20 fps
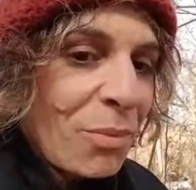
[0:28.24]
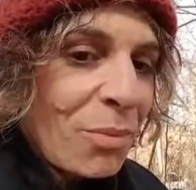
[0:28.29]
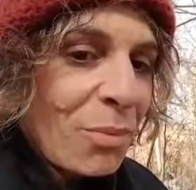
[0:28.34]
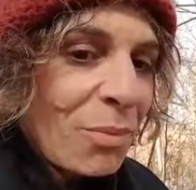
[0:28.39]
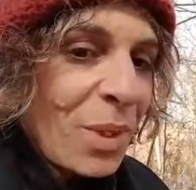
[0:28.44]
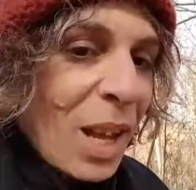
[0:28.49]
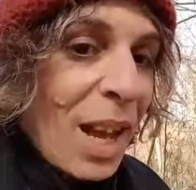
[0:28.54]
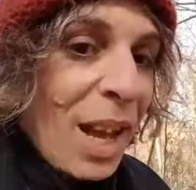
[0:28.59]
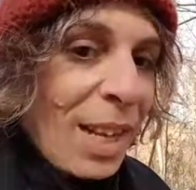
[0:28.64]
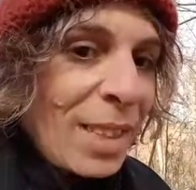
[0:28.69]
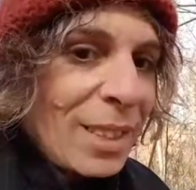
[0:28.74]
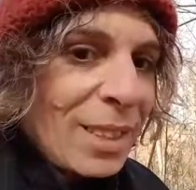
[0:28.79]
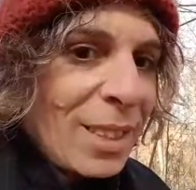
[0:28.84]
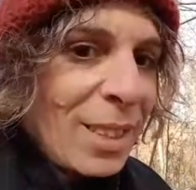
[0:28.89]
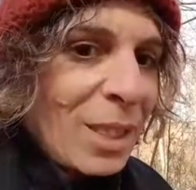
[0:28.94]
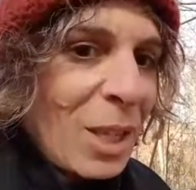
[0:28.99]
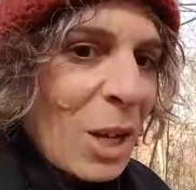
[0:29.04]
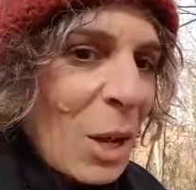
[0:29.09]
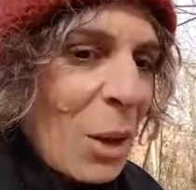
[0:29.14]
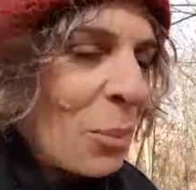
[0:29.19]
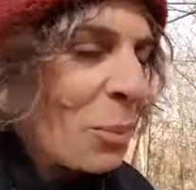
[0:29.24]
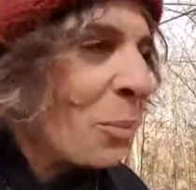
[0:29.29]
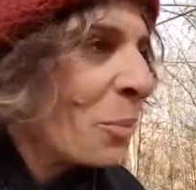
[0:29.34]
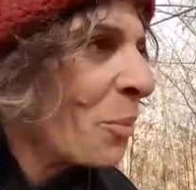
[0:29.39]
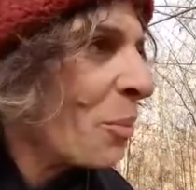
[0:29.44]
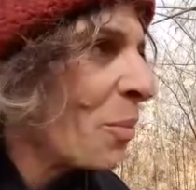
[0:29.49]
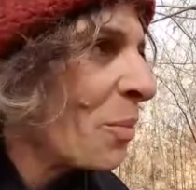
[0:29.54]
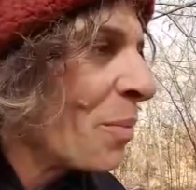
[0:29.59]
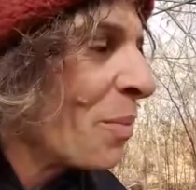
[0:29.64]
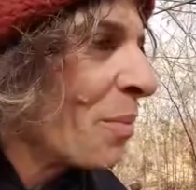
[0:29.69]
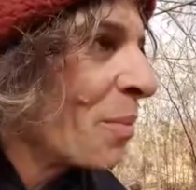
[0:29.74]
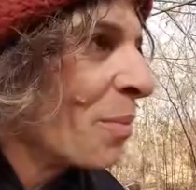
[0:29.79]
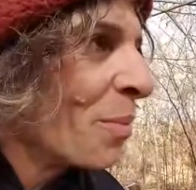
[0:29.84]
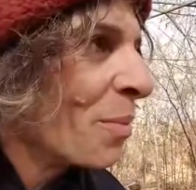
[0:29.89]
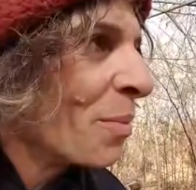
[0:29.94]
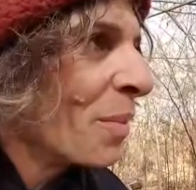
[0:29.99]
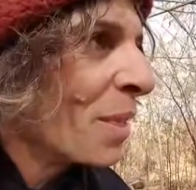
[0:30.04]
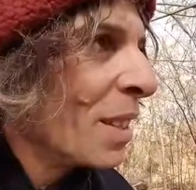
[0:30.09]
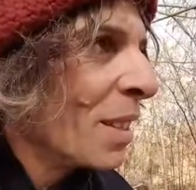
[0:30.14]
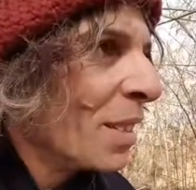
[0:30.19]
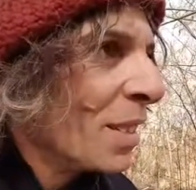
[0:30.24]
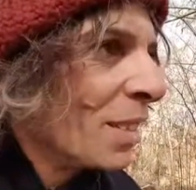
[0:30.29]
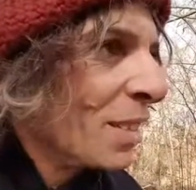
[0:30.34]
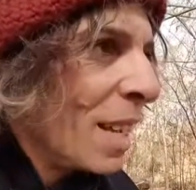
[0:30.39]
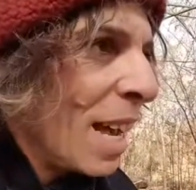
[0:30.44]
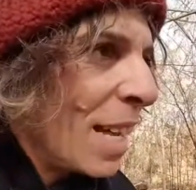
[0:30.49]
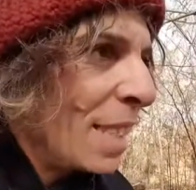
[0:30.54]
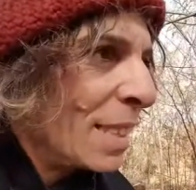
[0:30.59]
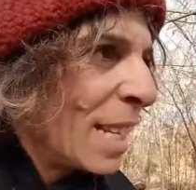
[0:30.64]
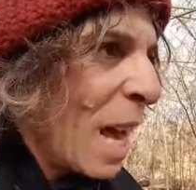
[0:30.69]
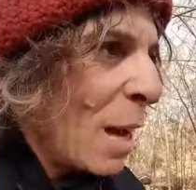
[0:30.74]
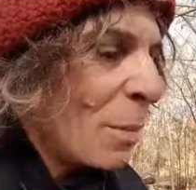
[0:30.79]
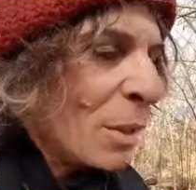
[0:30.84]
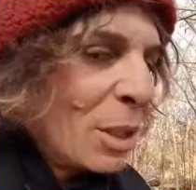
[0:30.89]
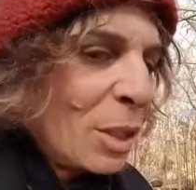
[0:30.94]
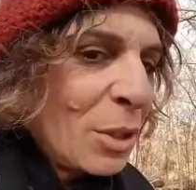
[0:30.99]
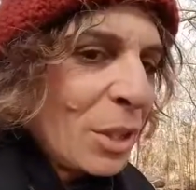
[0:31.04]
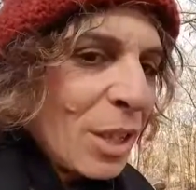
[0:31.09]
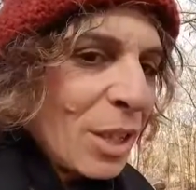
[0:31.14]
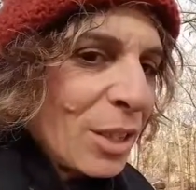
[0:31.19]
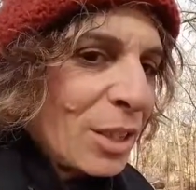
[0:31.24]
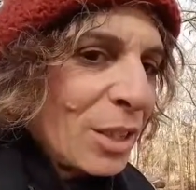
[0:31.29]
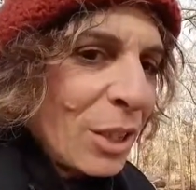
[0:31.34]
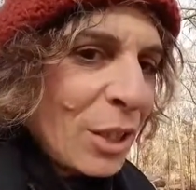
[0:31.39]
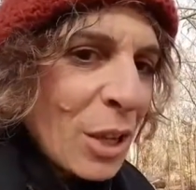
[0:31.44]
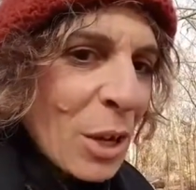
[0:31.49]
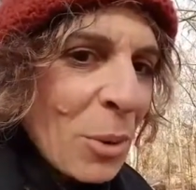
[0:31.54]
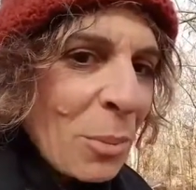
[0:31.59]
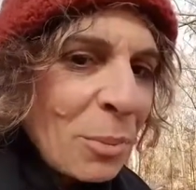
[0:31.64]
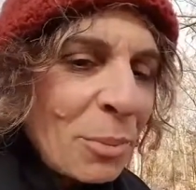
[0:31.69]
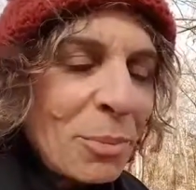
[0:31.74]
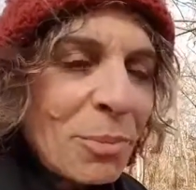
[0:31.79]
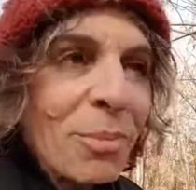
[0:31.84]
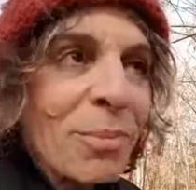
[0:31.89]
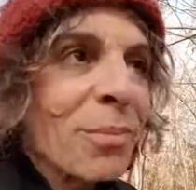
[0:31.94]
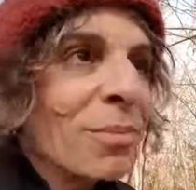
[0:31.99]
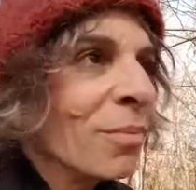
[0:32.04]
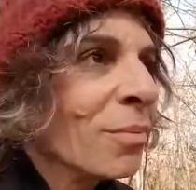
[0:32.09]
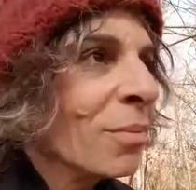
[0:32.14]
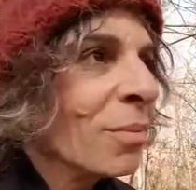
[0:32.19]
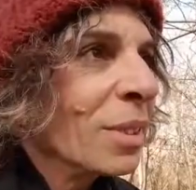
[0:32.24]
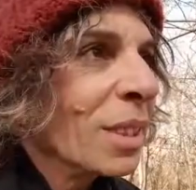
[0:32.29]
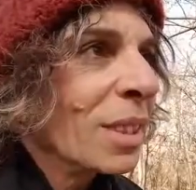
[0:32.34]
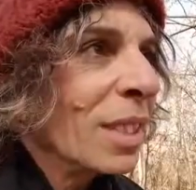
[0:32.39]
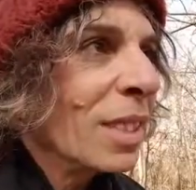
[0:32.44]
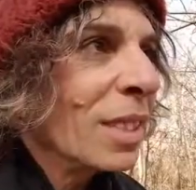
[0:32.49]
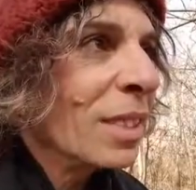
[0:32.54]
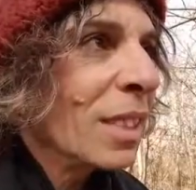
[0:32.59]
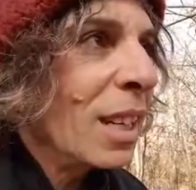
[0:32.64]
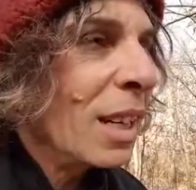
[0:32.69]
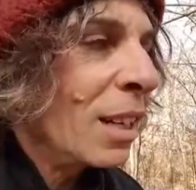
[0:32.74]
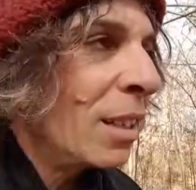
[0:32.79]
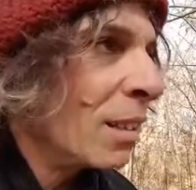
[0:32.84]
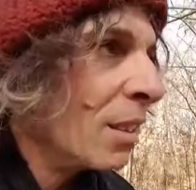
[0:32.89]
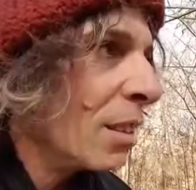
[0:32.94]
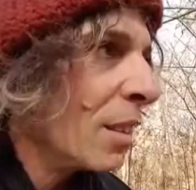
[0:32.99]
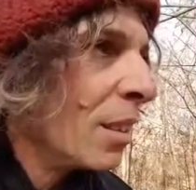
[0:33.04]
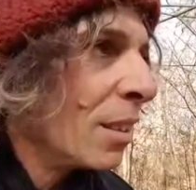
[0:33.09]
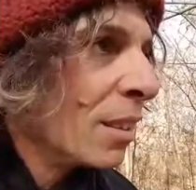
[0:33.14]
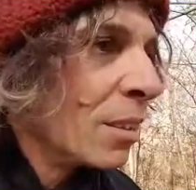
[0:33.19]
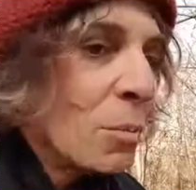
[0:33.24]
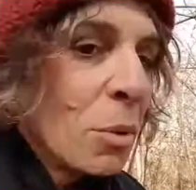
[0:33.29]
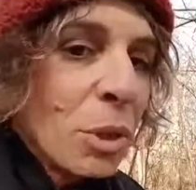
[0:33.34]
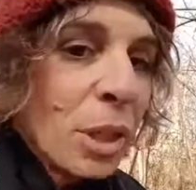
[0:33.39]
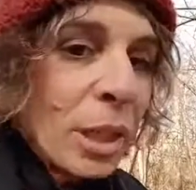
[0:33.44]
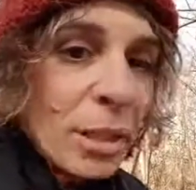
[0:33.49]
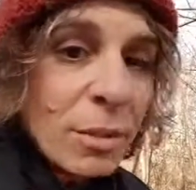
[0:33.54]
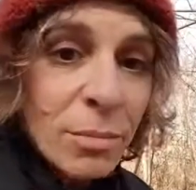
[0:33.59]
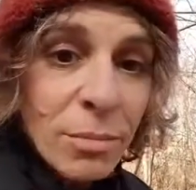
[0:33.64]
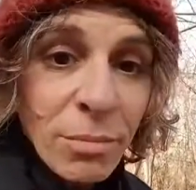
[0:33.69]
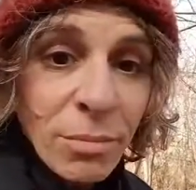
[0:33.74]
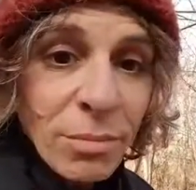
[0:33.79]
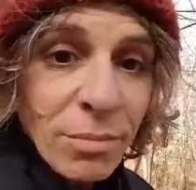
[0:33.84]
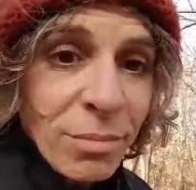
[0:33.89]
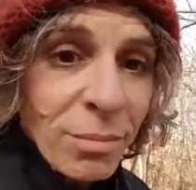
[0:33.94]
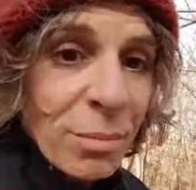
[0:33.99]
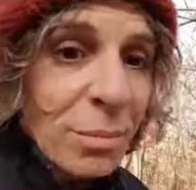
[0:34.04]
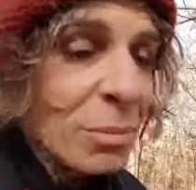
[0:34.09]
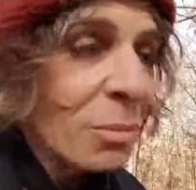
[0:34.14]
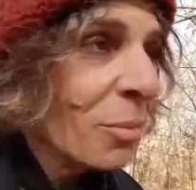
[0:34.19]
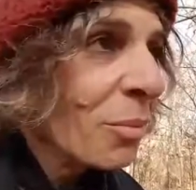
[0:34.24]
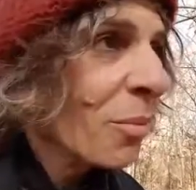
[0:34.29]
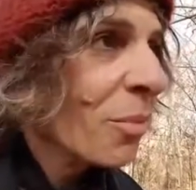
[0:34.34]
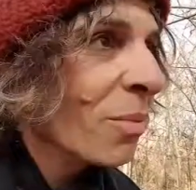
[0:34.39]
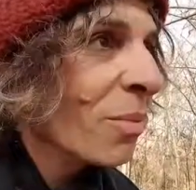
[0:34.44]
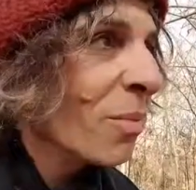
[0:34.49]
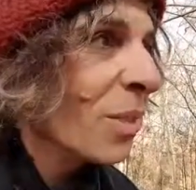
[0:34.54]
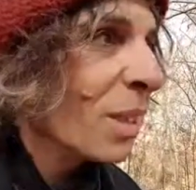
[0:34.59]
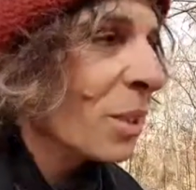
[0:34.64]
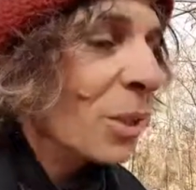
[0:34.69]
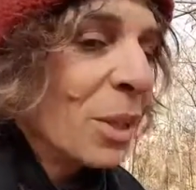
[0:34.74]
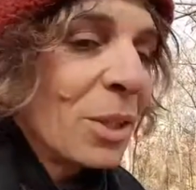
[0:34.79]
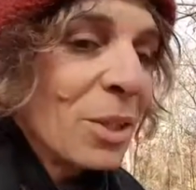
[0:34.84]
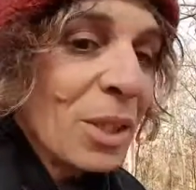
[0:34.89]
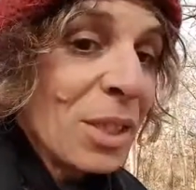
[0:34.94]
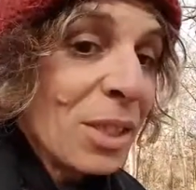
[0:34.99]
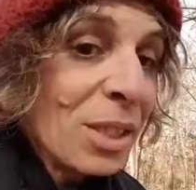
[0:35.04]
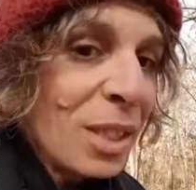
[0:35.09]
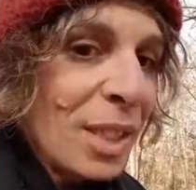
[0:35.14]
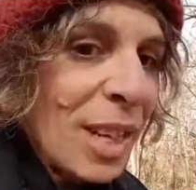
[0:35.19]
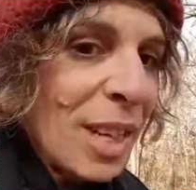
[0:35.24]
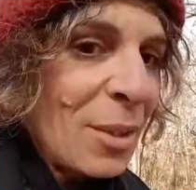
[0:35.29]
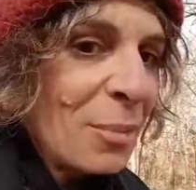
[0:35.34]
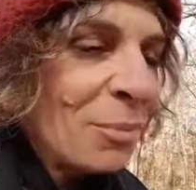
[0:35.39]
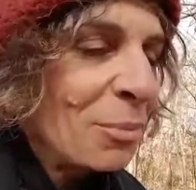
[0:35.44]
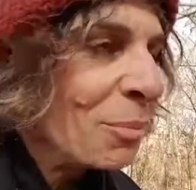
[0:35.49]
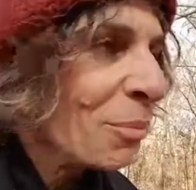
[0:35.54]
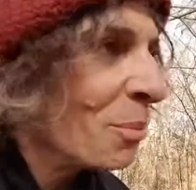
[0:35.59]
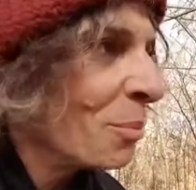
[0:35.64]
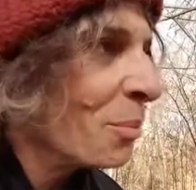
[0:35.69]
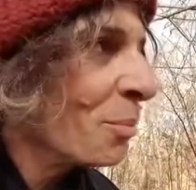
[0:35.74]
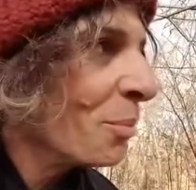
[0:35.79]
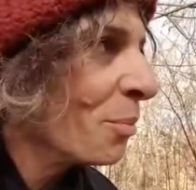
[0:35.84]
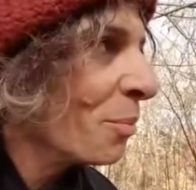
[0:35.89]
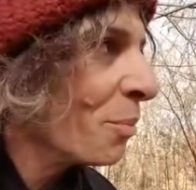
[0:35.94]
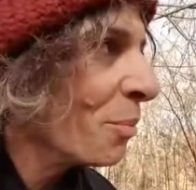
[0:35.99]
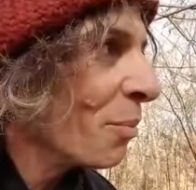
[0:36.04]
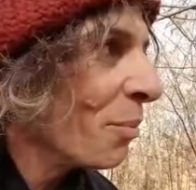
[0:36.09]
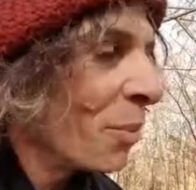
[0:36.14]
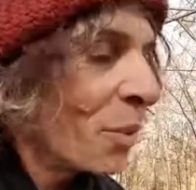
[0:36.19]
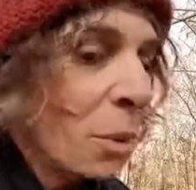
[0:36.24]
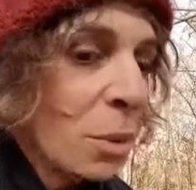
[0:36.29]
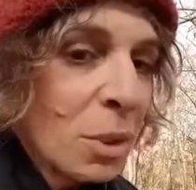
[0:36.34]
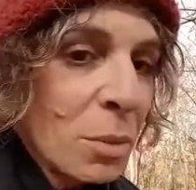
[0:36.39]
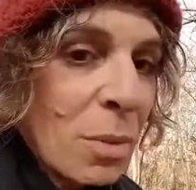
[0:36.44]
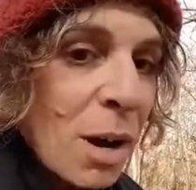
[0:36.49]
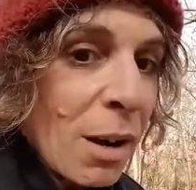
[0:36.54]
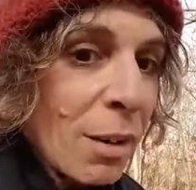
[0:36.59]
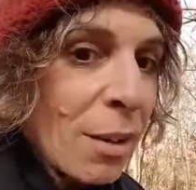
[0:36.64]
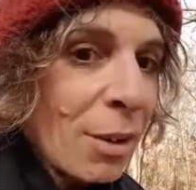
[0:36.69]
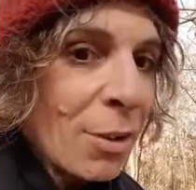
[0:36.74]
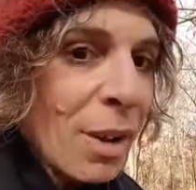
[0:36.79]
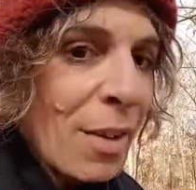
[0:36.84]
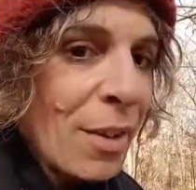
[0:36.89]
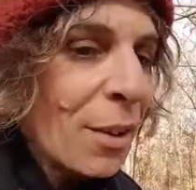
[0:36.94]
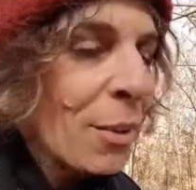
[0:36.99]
And hello, and Happy New Year to you. This is the morning. New Year's is tonight, or tomorrow rather.